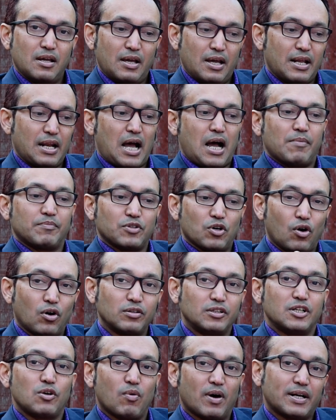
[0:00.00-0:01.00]
And I'm
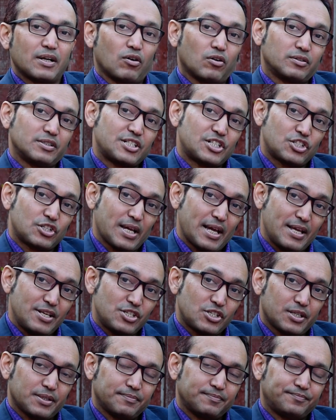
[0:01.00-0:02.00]
only one on
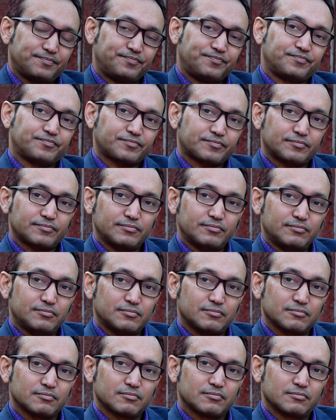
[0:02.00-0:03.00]
stage.
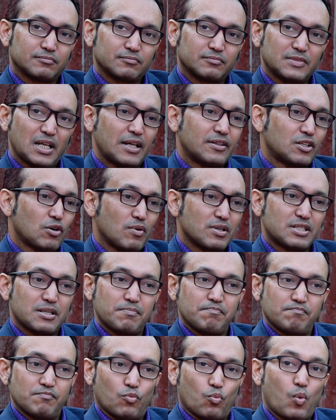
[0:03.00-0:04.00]
And there was
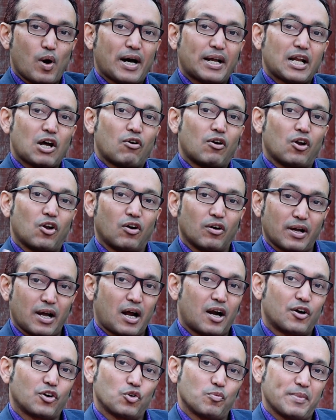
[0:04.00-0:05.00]
a 1 hour long
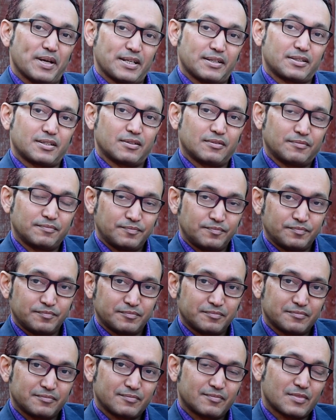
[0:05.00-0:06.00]
argument.
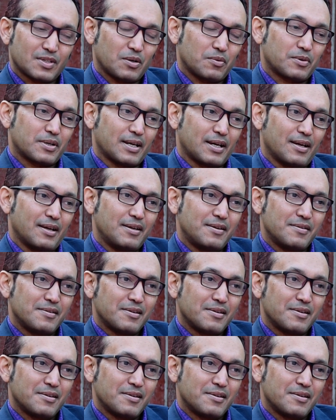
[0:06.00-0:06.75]
Okay.